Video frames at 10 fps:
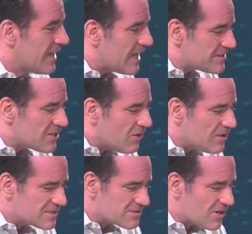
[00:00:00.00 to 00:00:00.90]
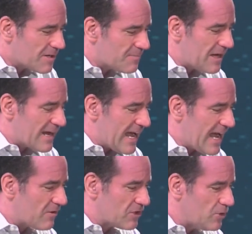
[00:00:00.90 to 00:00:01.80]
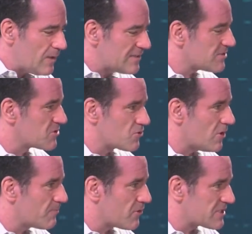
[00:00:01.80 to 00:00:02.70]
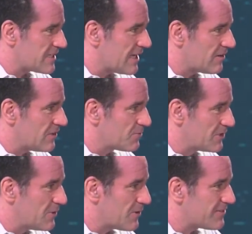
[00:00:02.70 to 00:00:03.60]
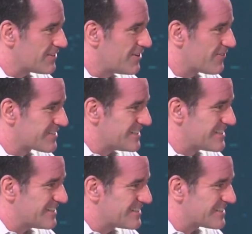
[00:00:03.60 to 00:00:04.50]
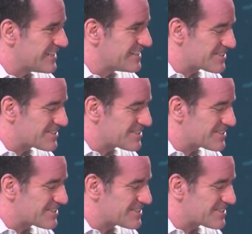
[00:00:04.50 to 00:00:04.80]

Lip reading: Hey, talk about how you had some strong personalities when you were at the University of Tennessee. Right.